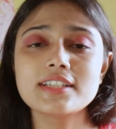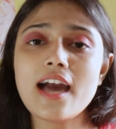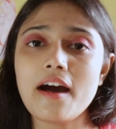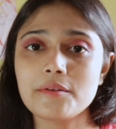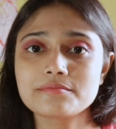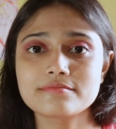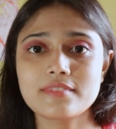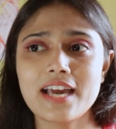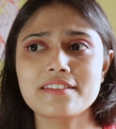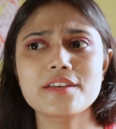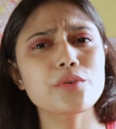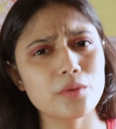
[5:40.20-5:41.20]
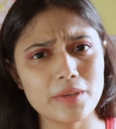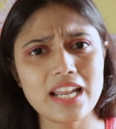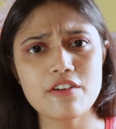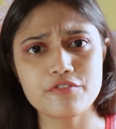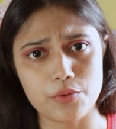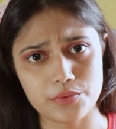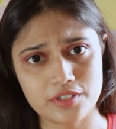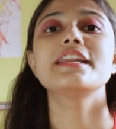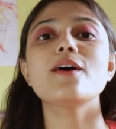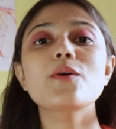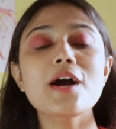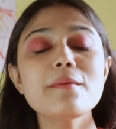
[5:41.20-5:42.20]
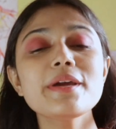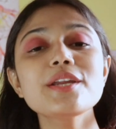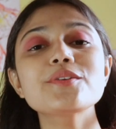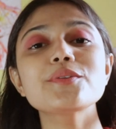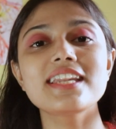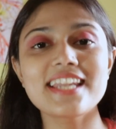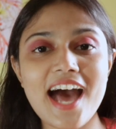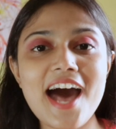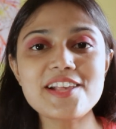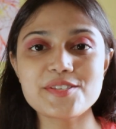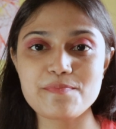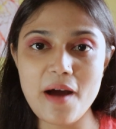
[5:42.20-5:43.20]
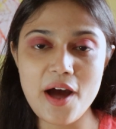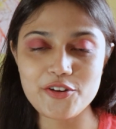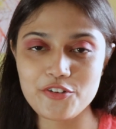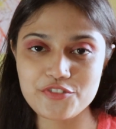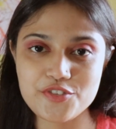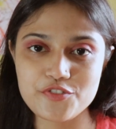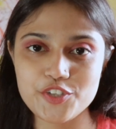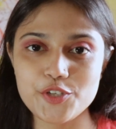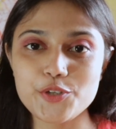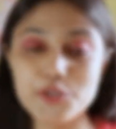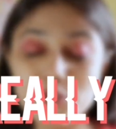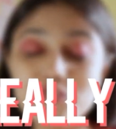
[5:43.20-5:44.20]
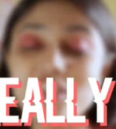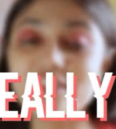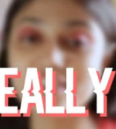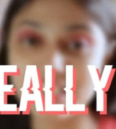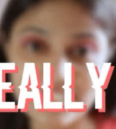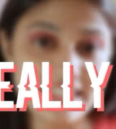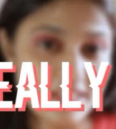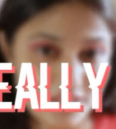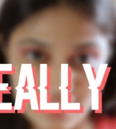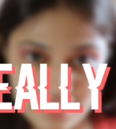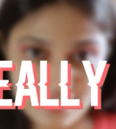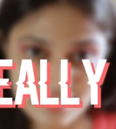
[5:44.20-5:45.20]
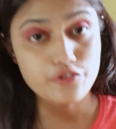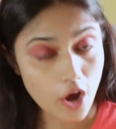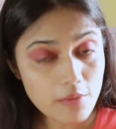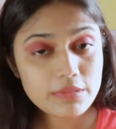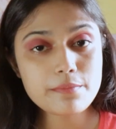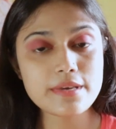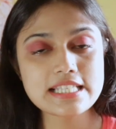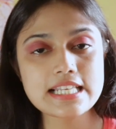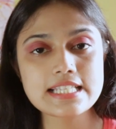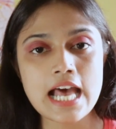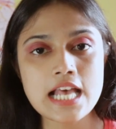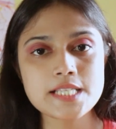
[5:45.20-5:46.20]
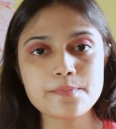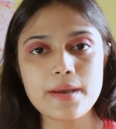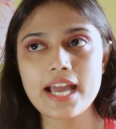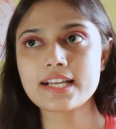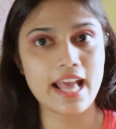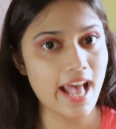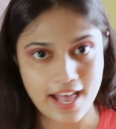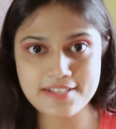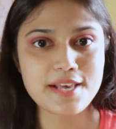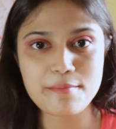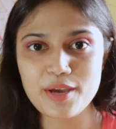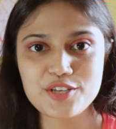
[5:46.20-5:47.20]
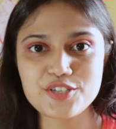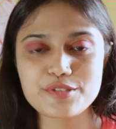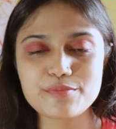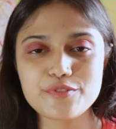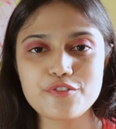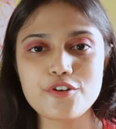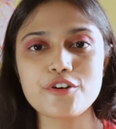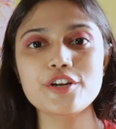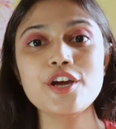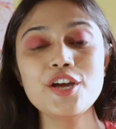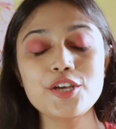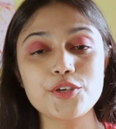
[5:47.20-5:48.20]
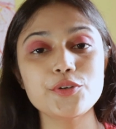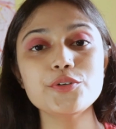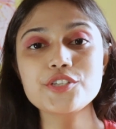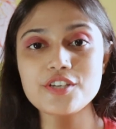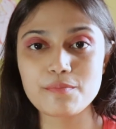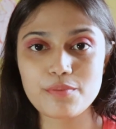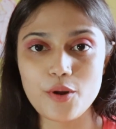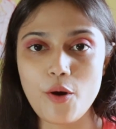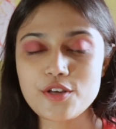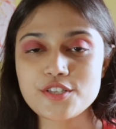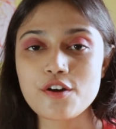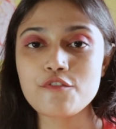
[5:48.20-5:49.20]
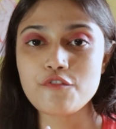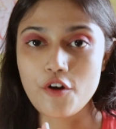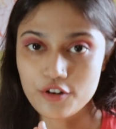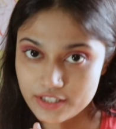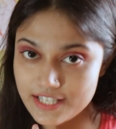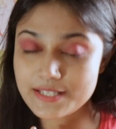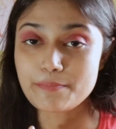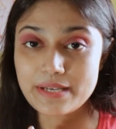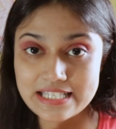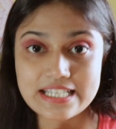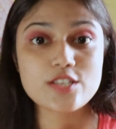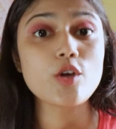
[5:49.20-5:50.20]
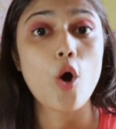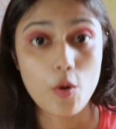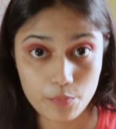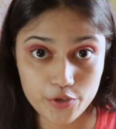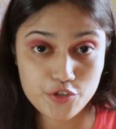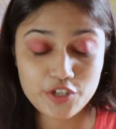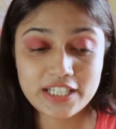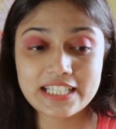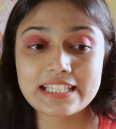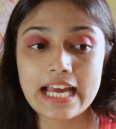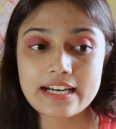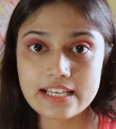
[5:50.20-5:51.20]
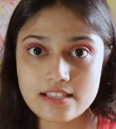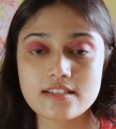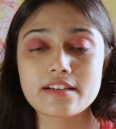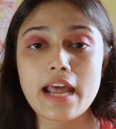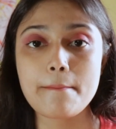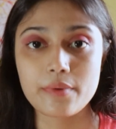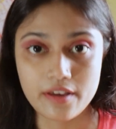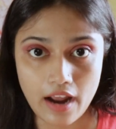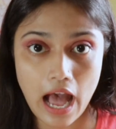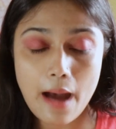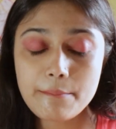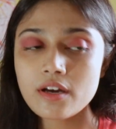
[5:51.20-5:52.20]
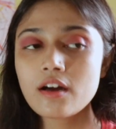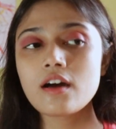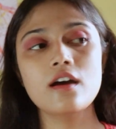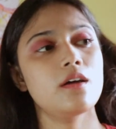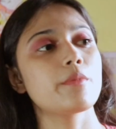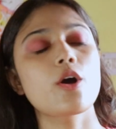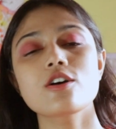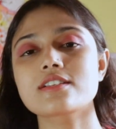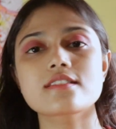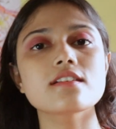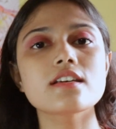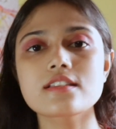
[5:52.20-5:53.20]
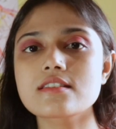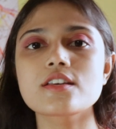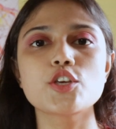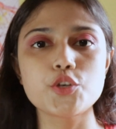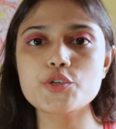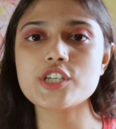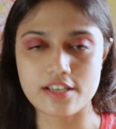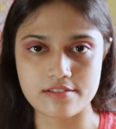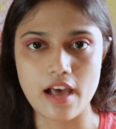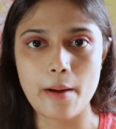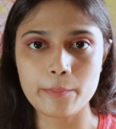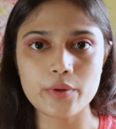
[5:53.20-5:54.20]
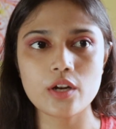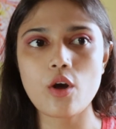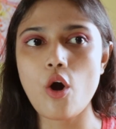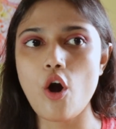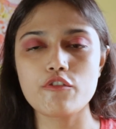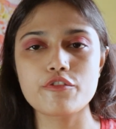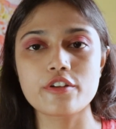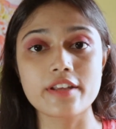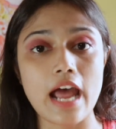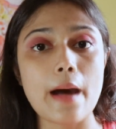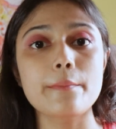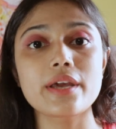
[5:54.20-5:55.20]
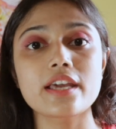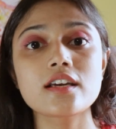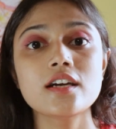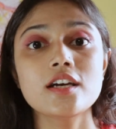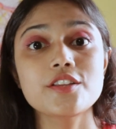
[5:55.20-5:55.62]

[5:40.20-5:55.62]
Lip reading: yeah, I think you'll be left out. Now coming to the last part of this video, do we really need it? From the business aspect, as I mentioned before, huge applause for this business opportunity that Instagram grabbed, because it's a huge example of grabbing